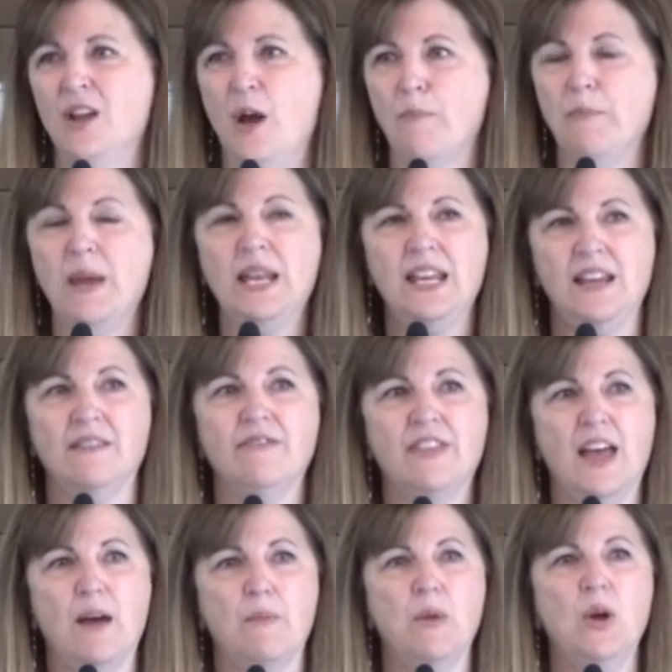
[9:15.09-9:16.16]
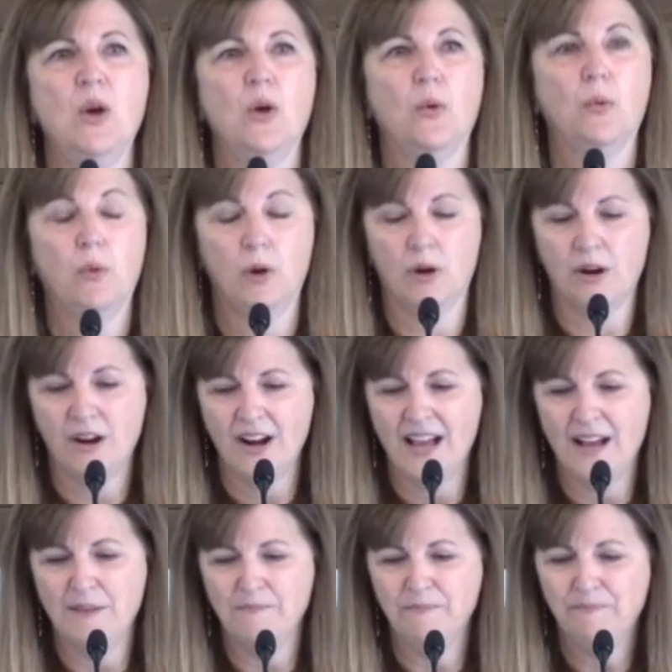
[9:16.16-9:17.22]
Not many of them were
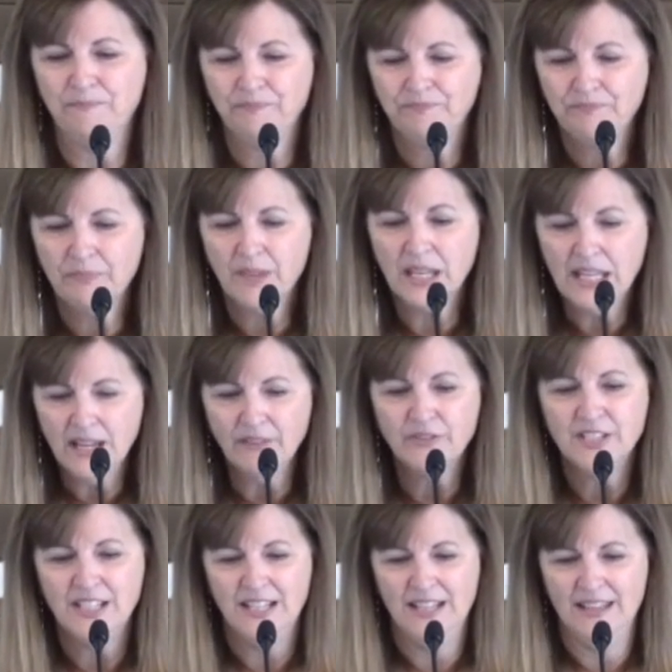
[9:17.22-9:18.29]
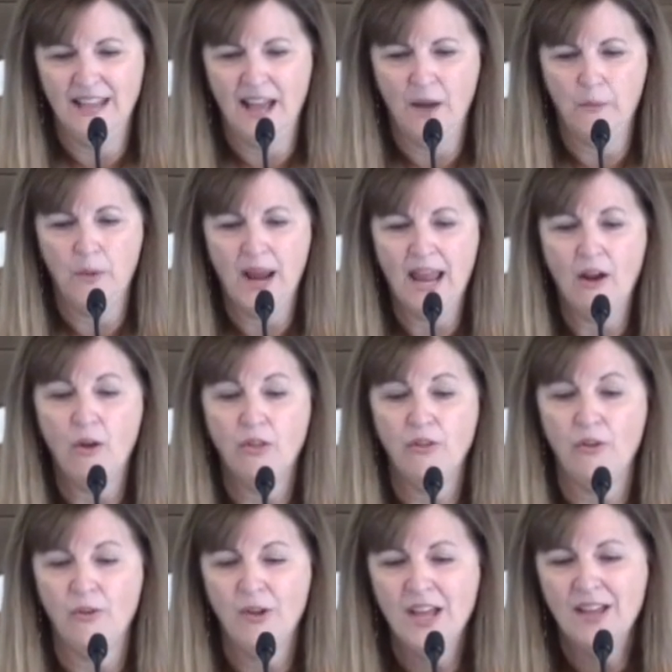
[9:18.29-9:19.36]
um, gifted in that way,
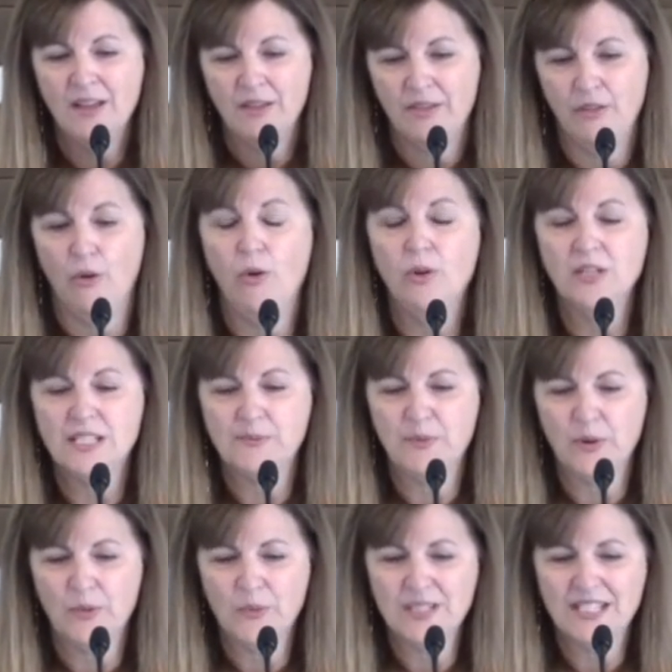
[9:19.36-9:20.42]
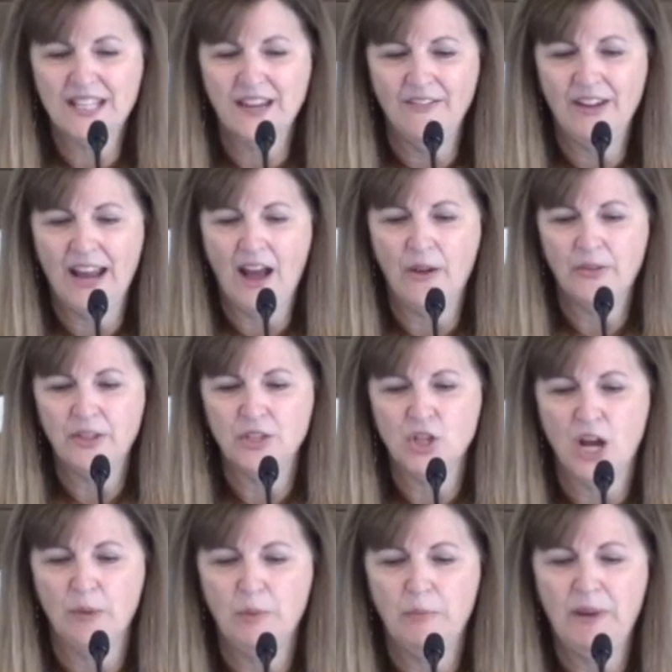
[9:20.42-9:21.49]
although the Holy Spirit was giving out the
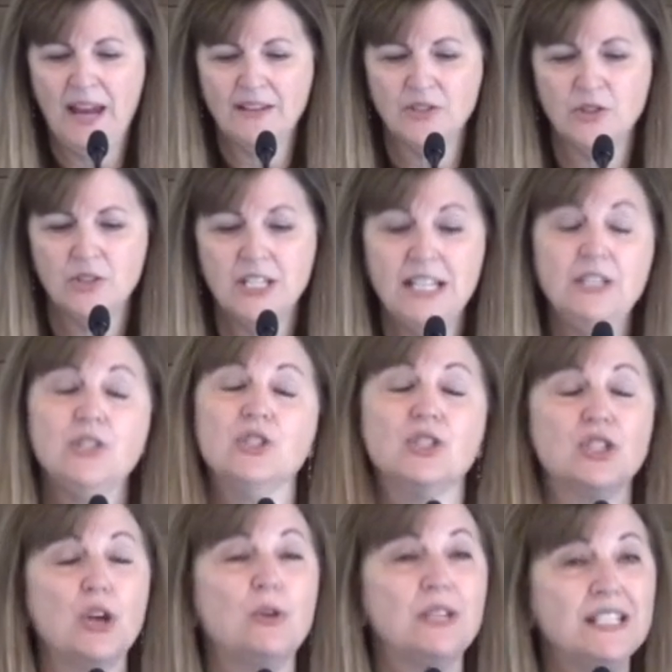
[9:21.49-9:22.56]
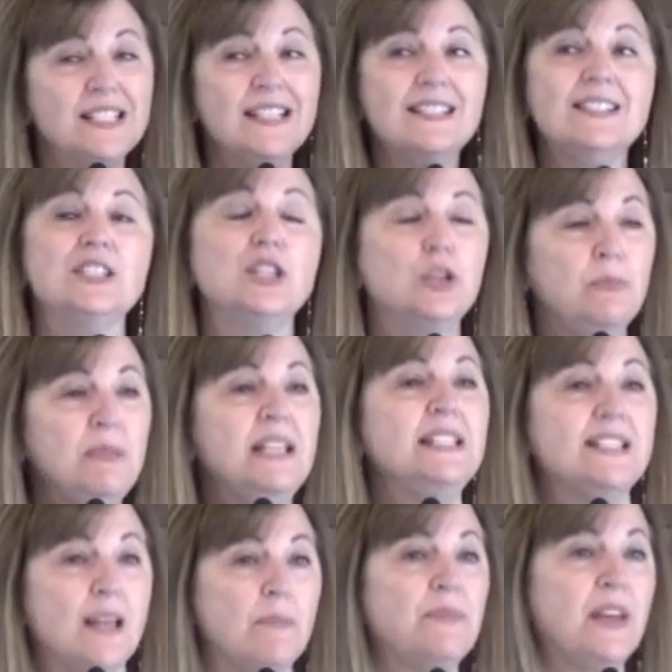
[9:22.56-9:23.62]
job of pastor-teacher. So does this still
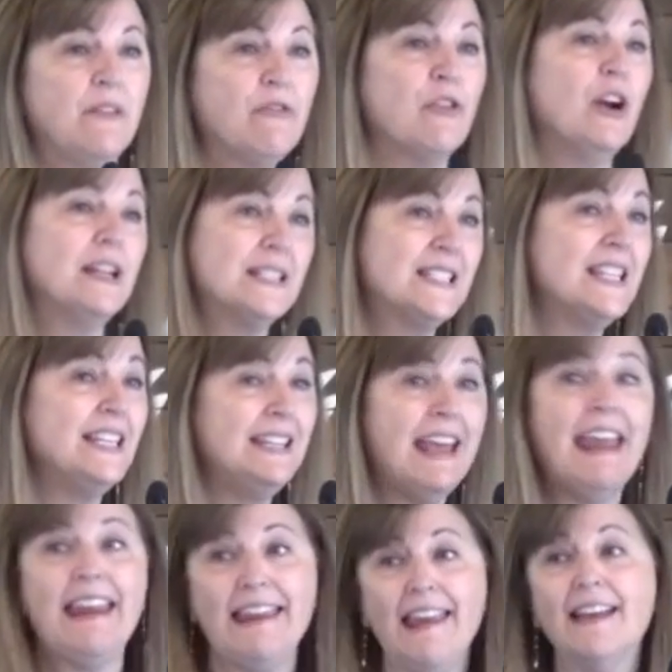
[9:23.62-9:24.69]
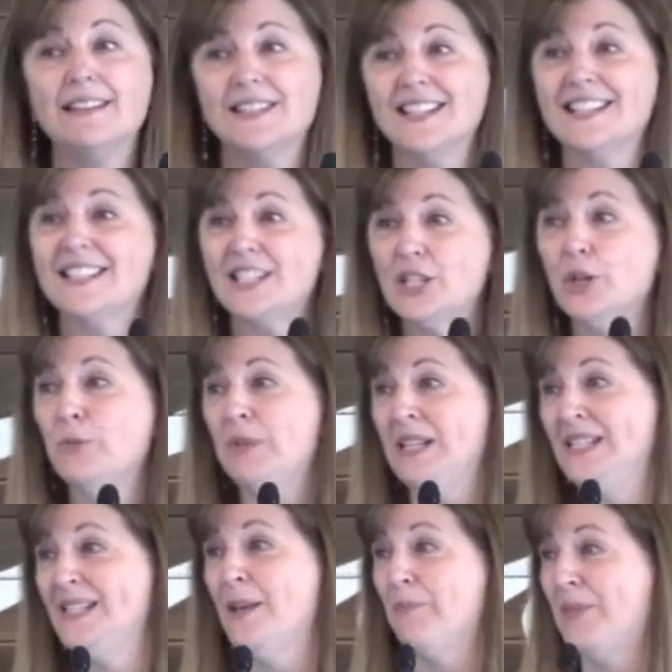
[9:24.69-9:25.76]
mean something for us today? Yes, it still
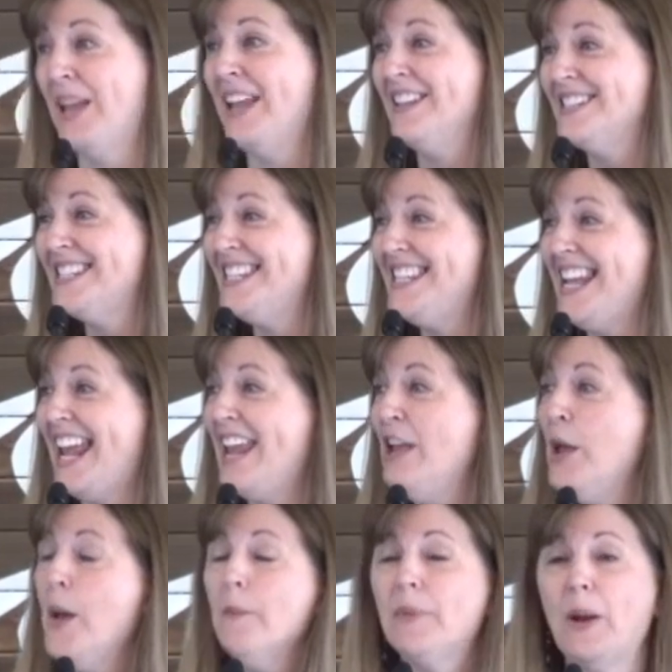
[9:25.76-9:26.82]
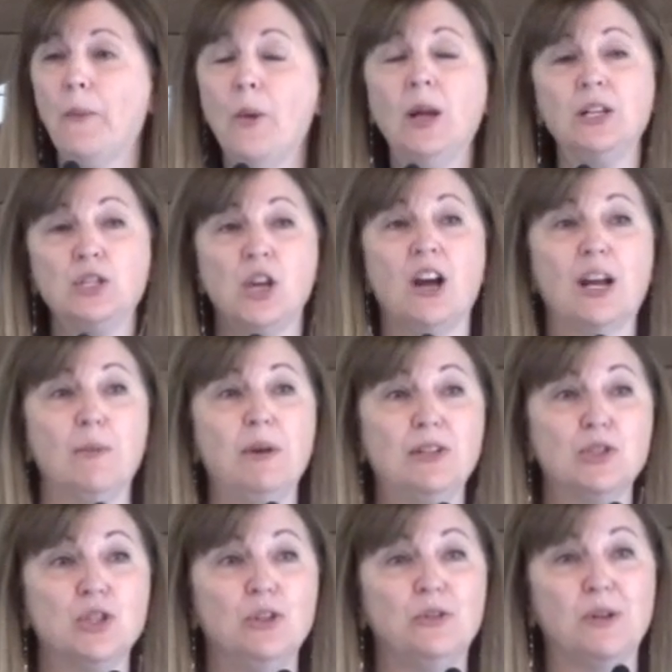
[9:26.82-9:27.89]
means something today. But I want to talk
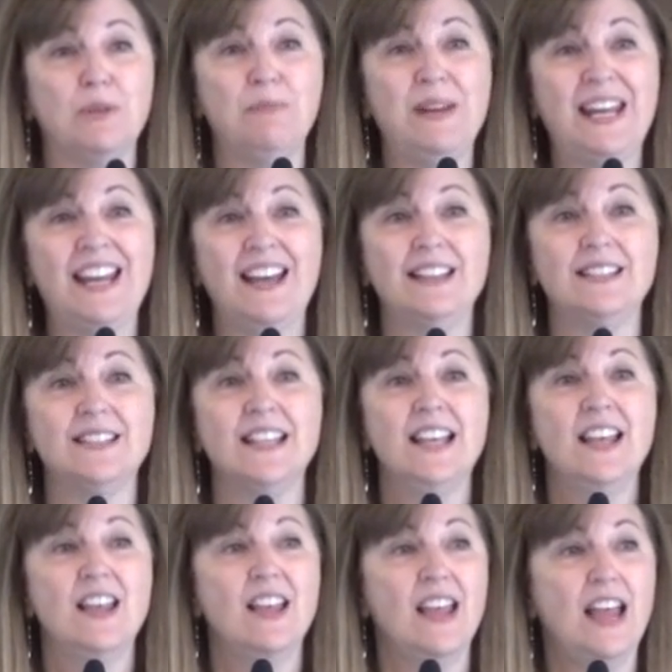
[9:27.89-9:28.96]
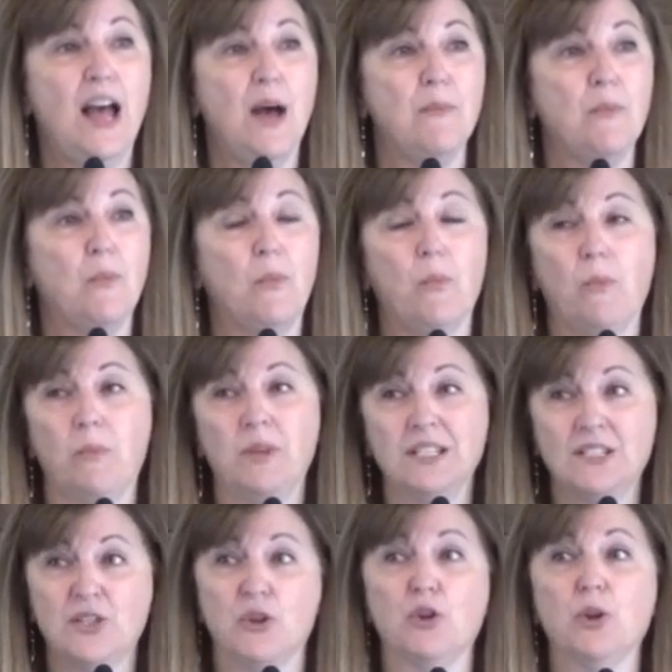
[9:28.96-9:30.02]
about children because um,
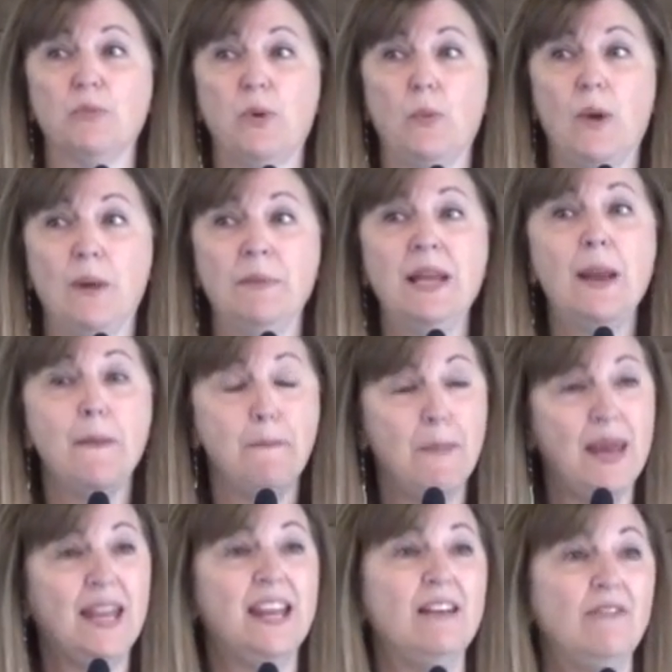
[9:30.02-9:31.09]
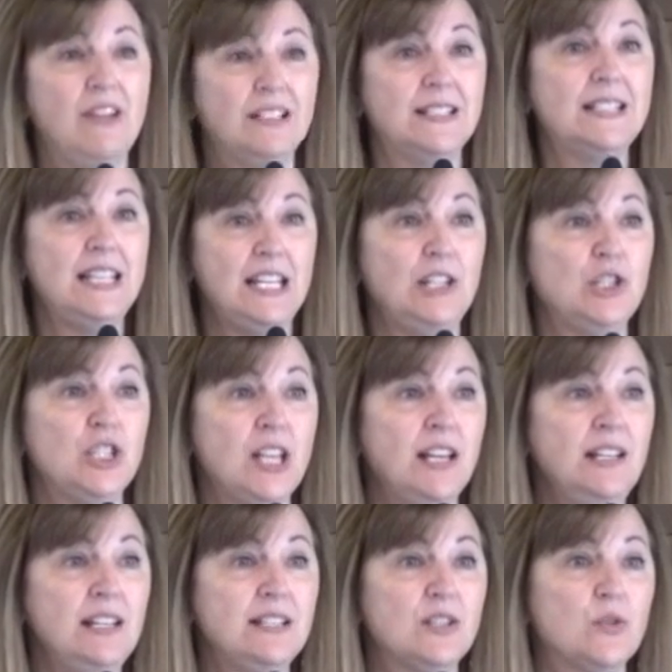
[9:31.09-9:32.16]
this is a group of women and many of us teach
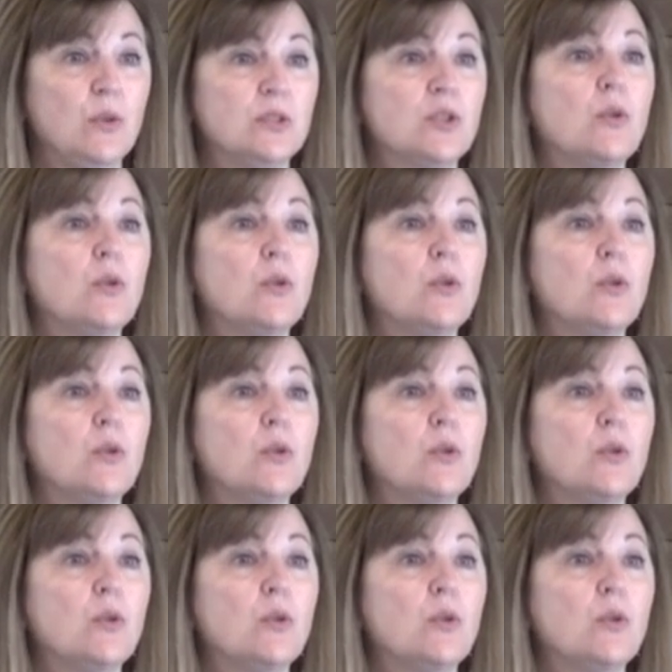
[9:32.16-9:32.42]
Sunday school.